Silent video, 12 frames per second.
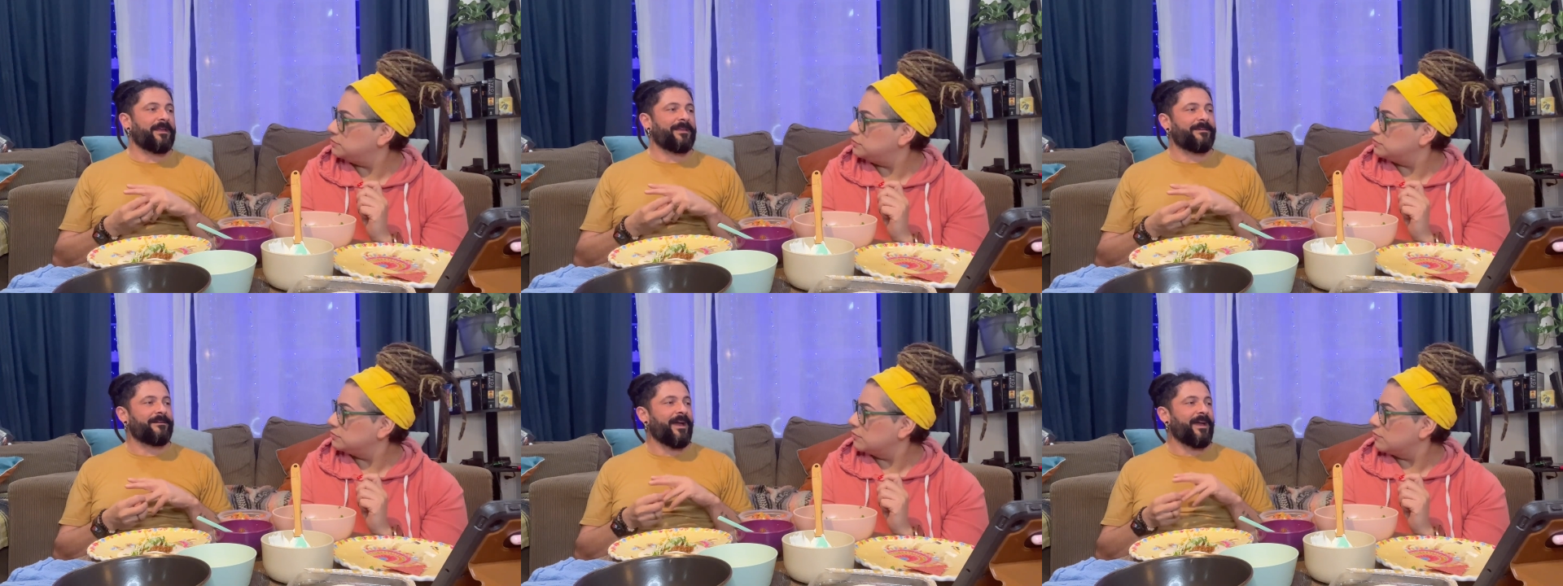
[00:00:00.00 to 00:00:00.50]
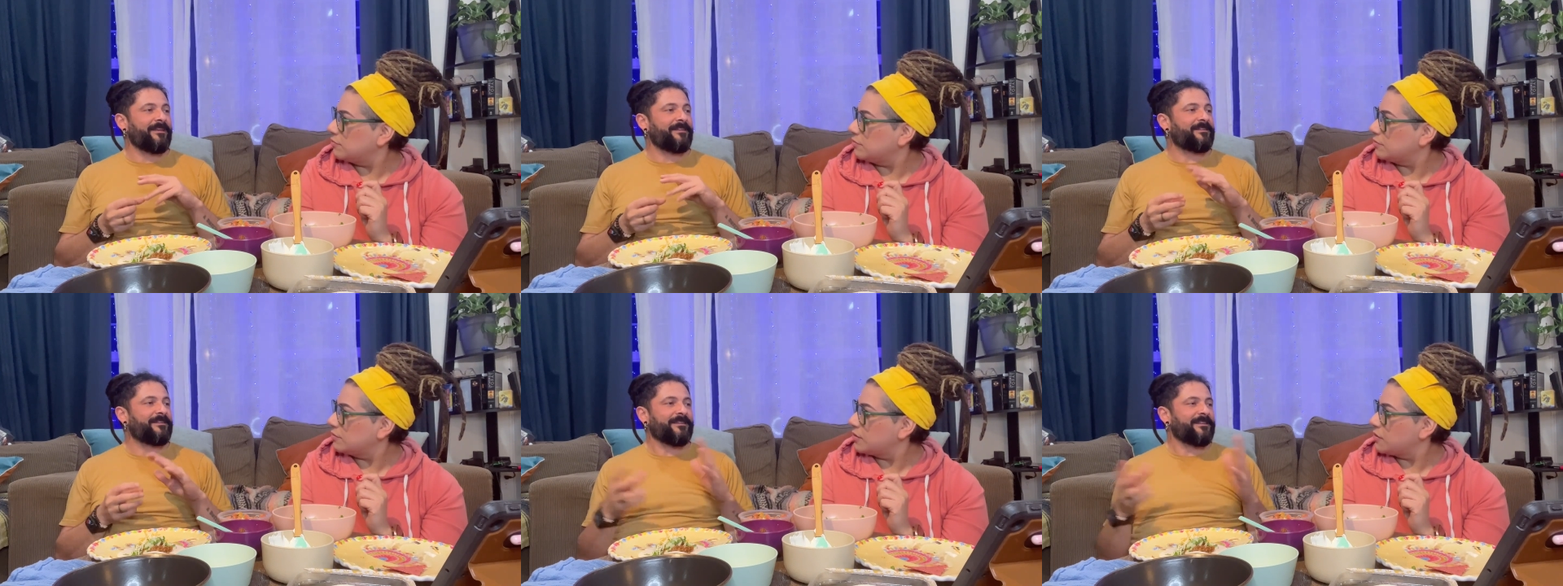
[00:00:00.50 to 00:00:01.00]
Speaker 1: you
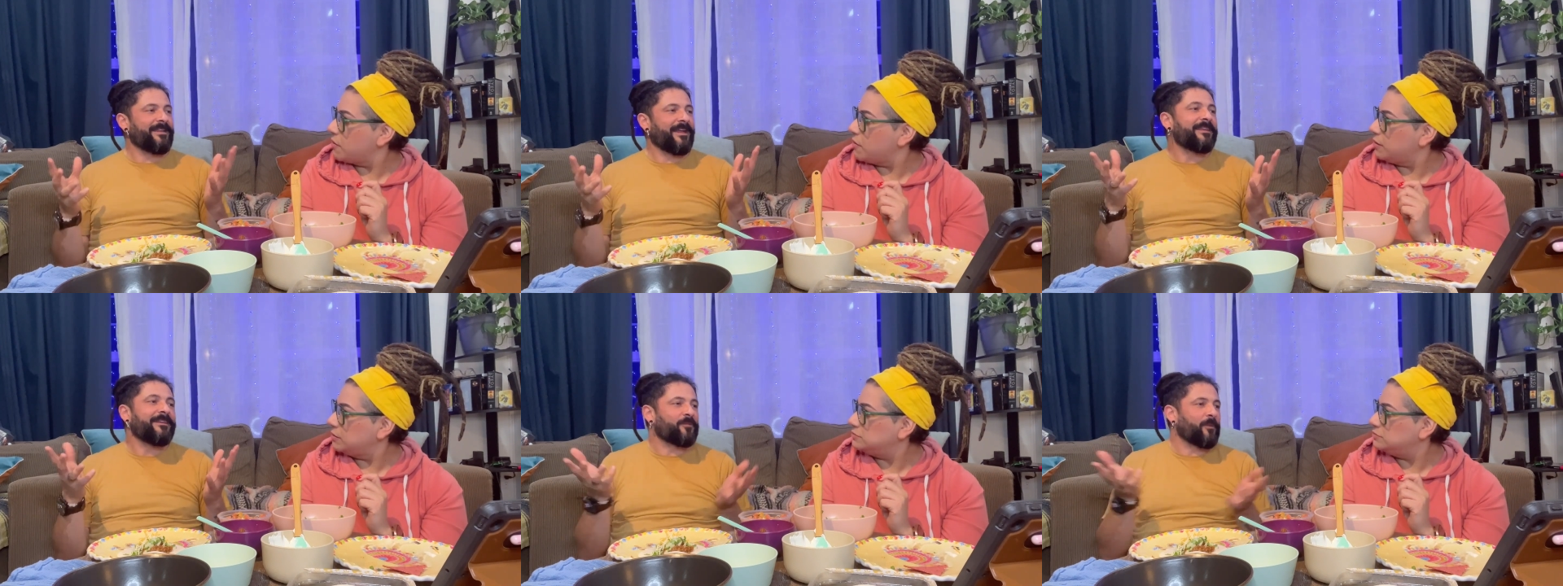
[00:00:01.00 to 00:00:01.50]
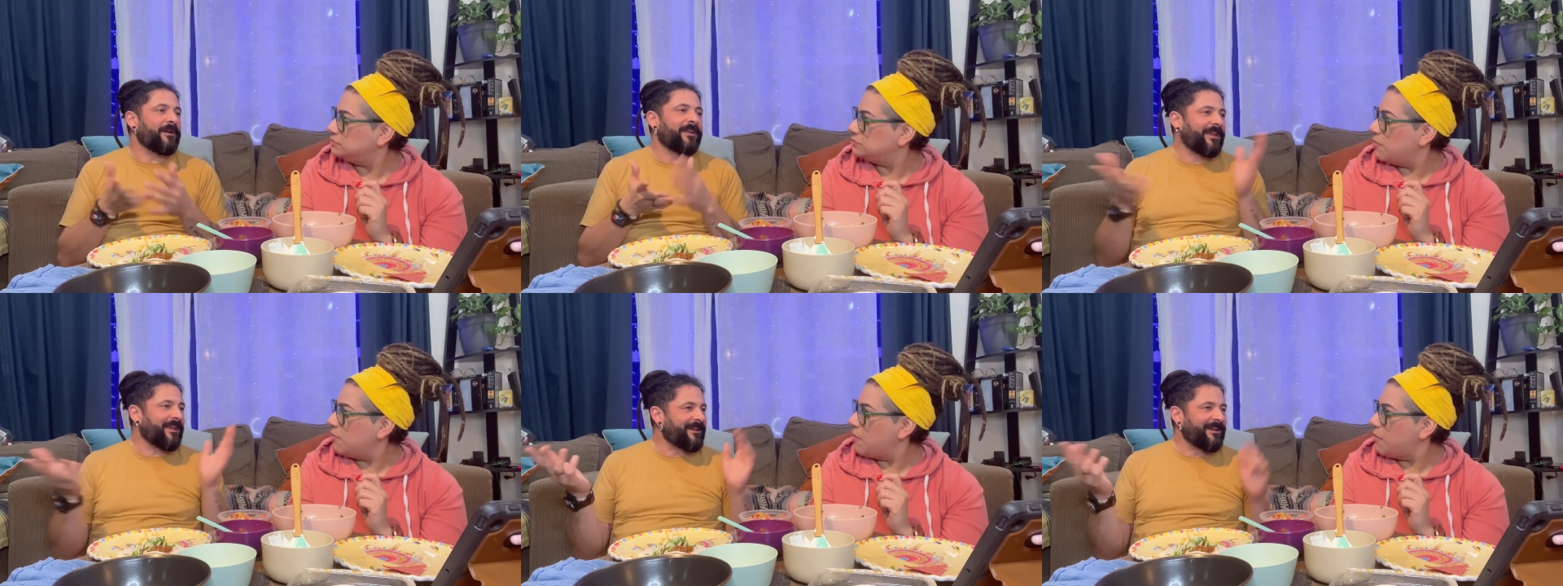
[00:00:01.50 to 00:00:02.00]
guys, nothing's
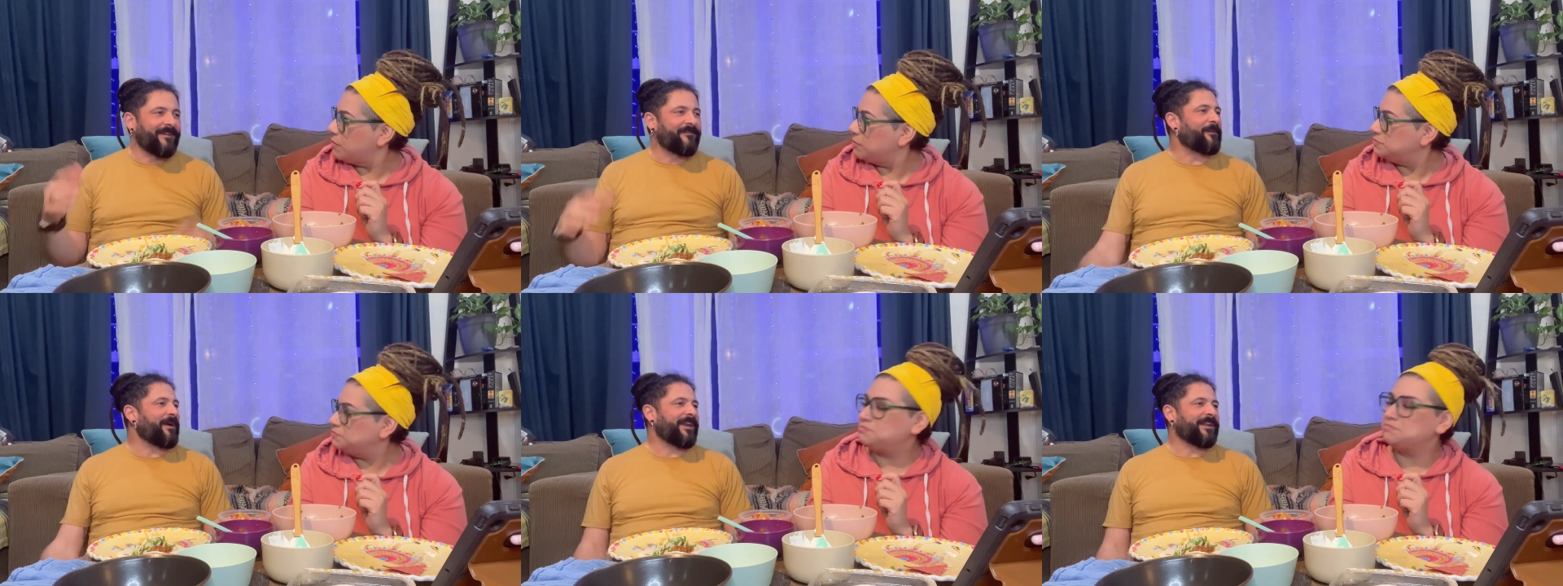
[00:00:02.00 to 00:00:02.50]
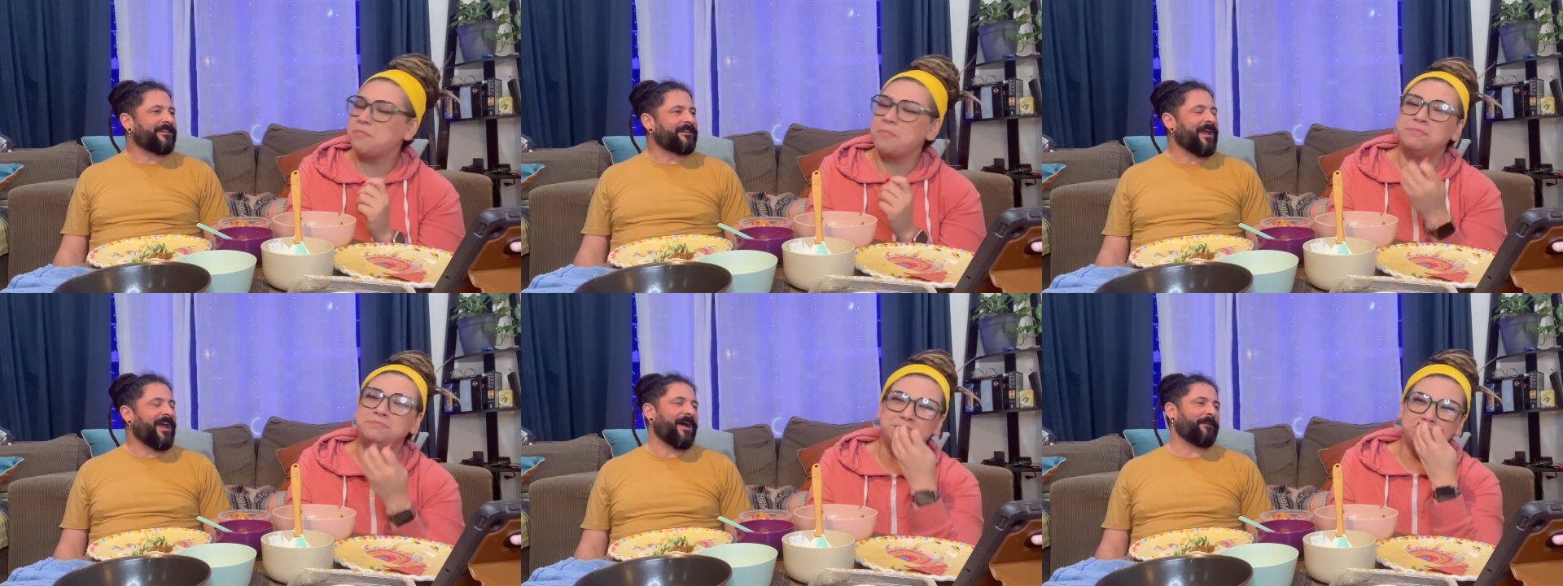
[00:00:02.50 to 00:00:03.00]
working, and my didn't
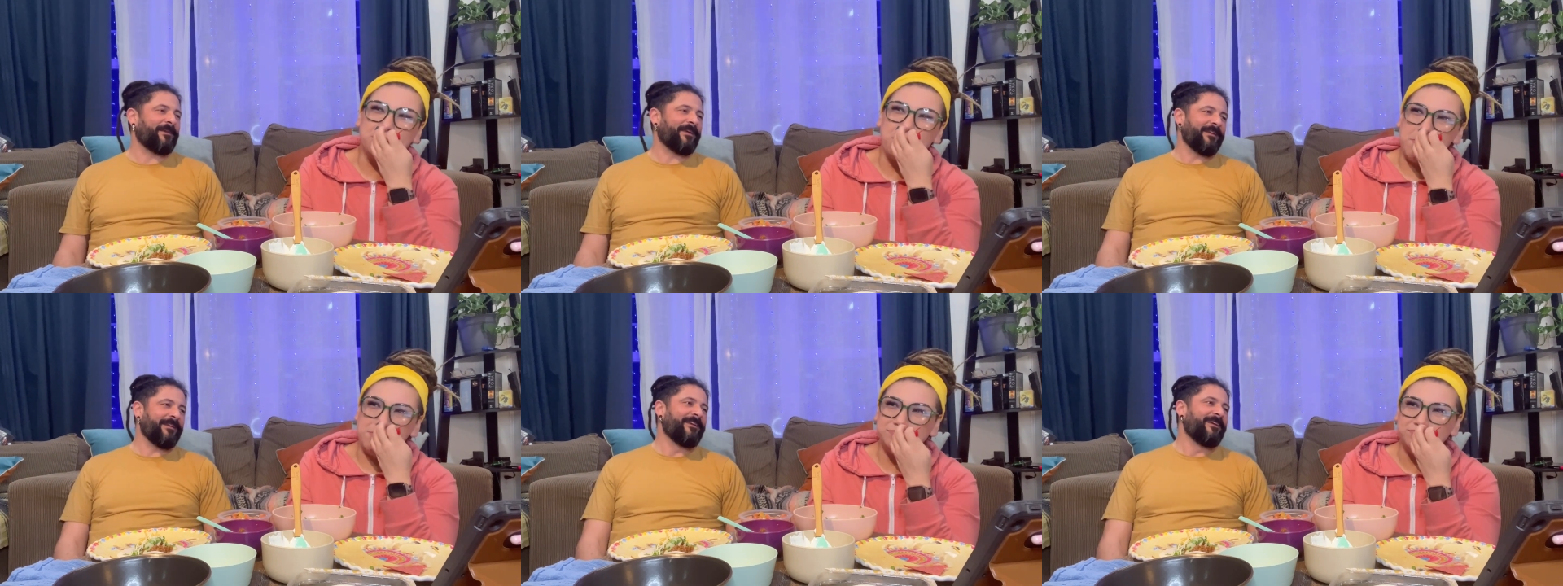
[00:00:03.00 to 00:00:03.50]
happen.